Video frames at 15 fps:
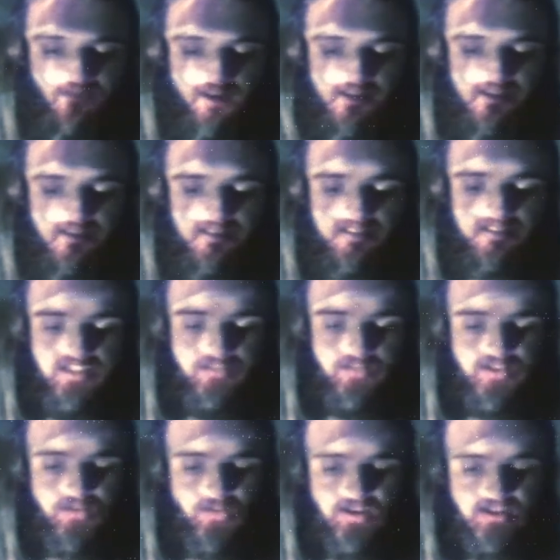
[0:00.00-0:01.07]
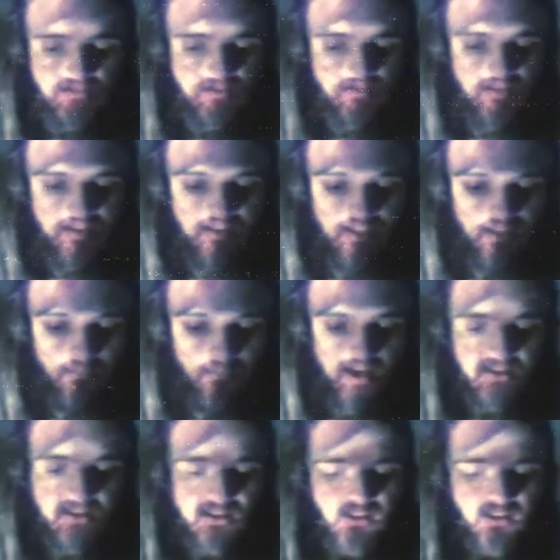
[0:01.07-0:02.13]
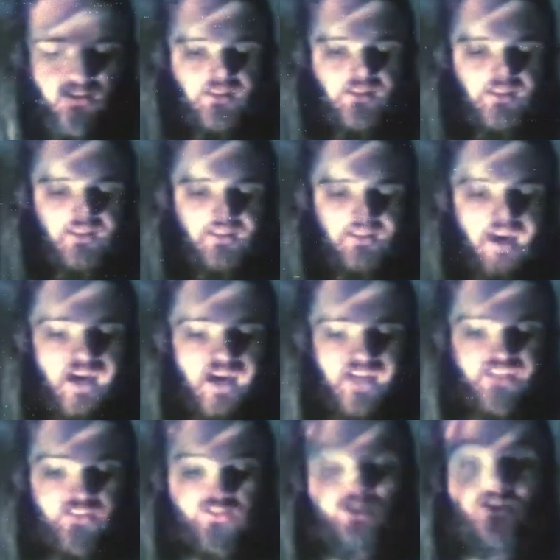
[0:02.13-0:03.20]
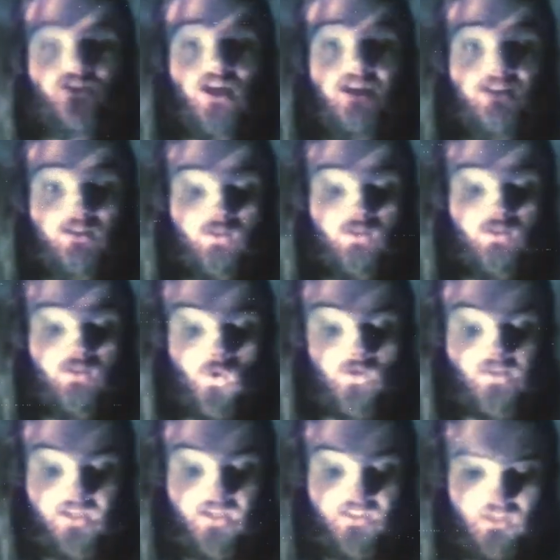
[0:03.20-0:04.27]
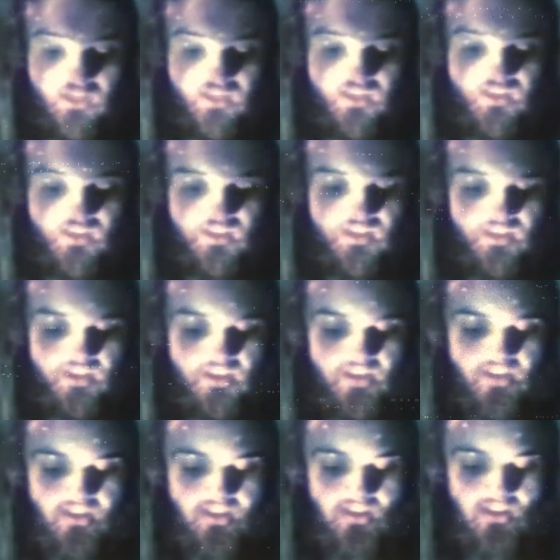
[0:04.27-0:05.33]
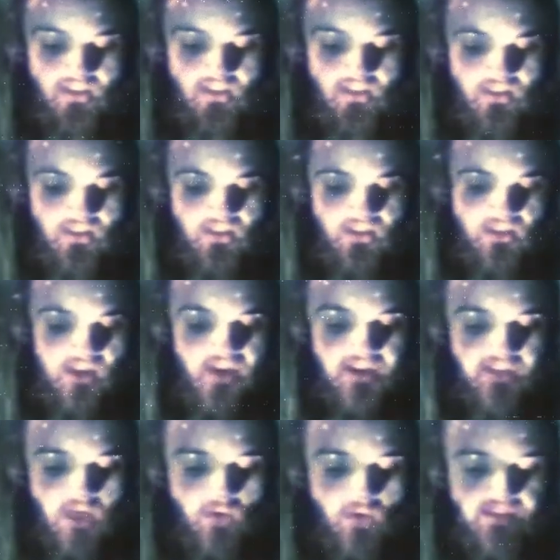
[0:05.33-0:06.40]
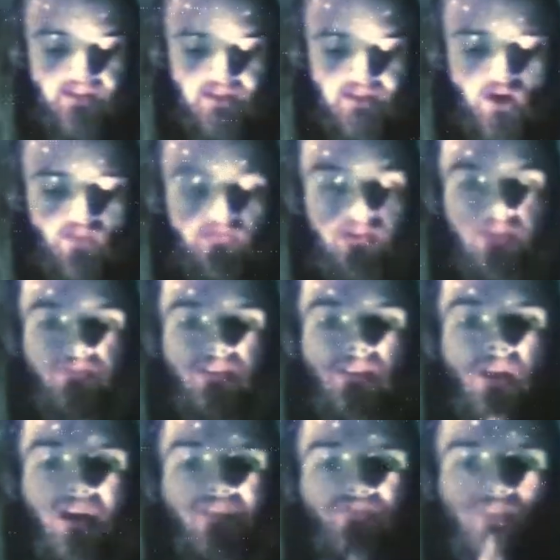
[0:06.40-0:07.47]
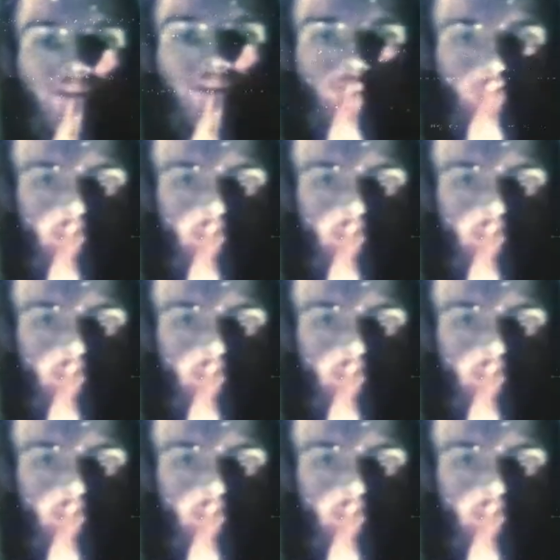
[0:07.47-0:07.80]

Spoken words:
A cave under the deepest waves of the seabed. Anger shaking the walls like the echoing cacophony of a